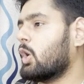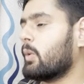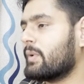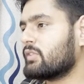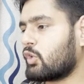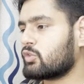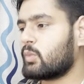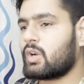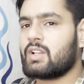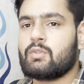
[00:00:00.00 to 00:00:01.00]
open source
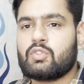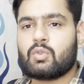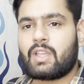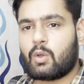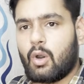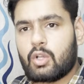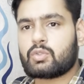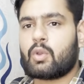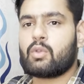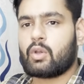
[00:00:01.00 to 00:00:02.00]
model which you can
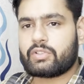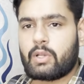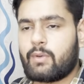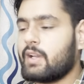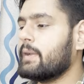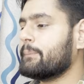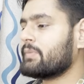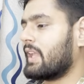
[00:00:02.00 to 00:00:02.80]
host on your server